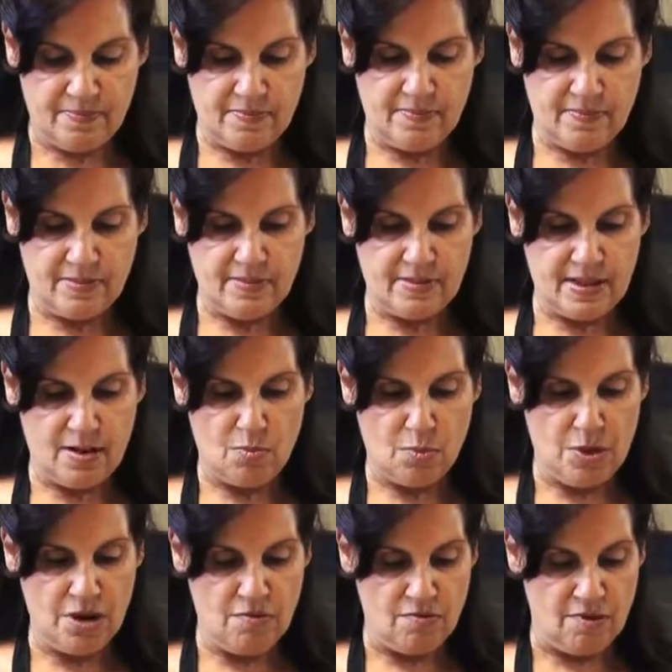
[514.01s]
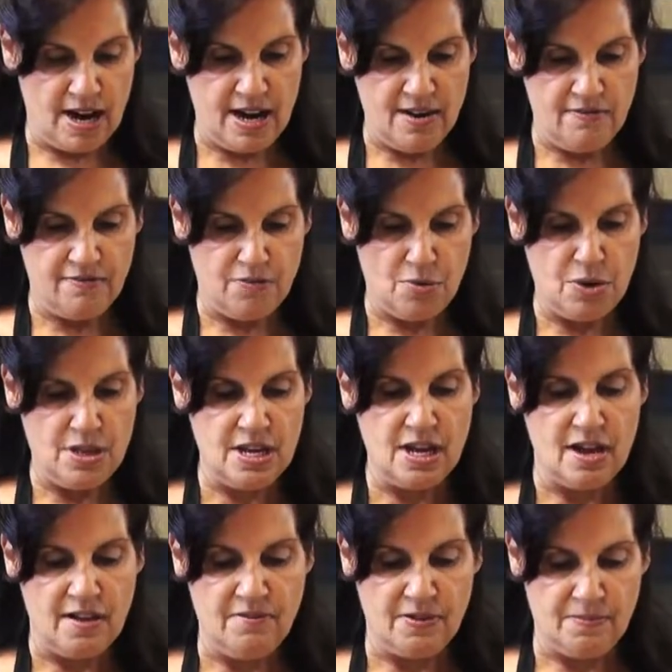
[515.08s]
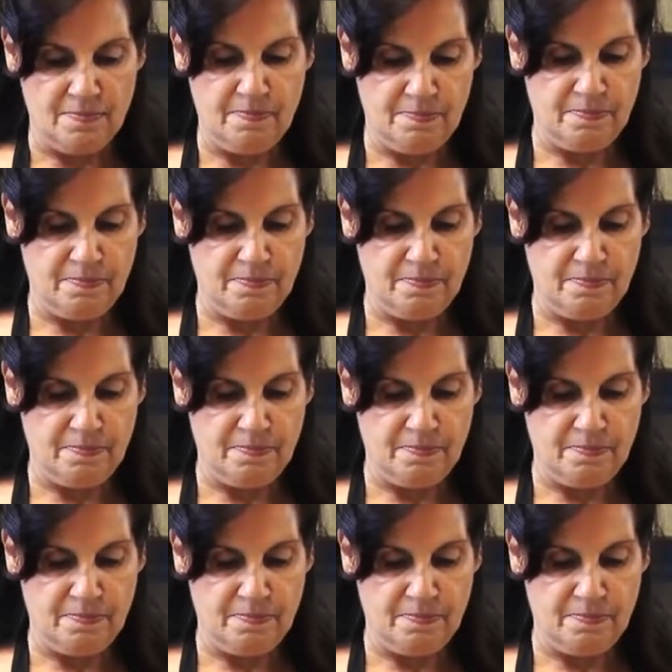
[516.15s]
And we're ready for the oven.